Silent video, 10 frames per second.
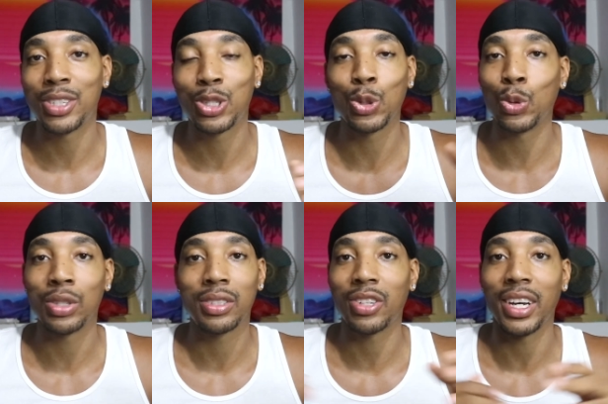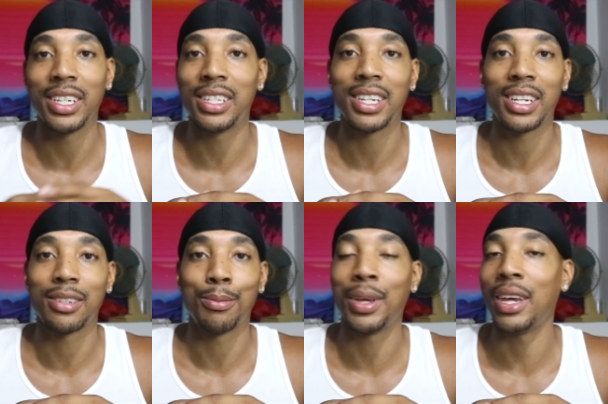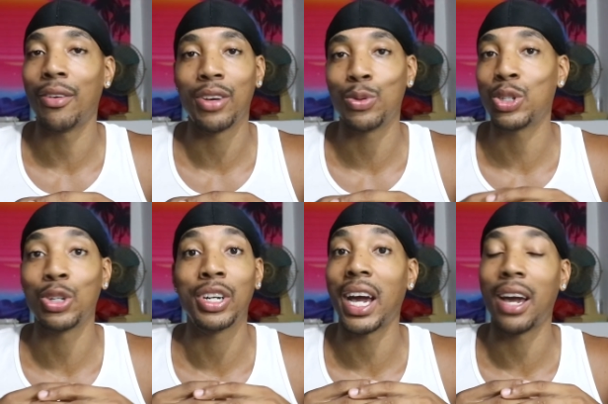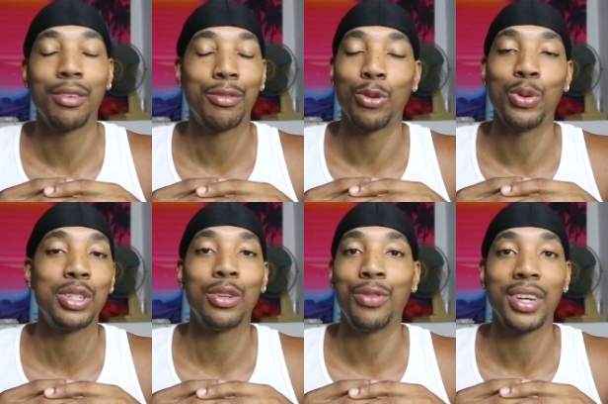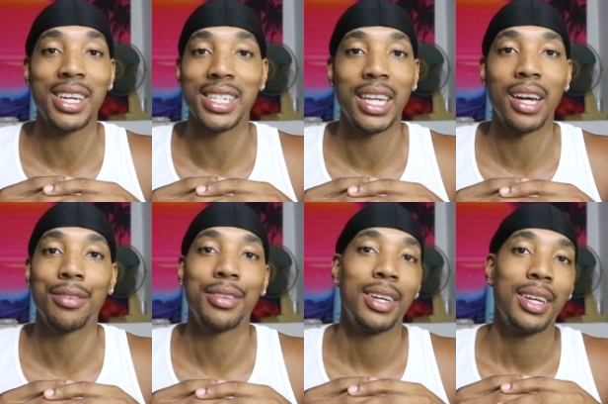short training session period which you're going through, which you think is enough.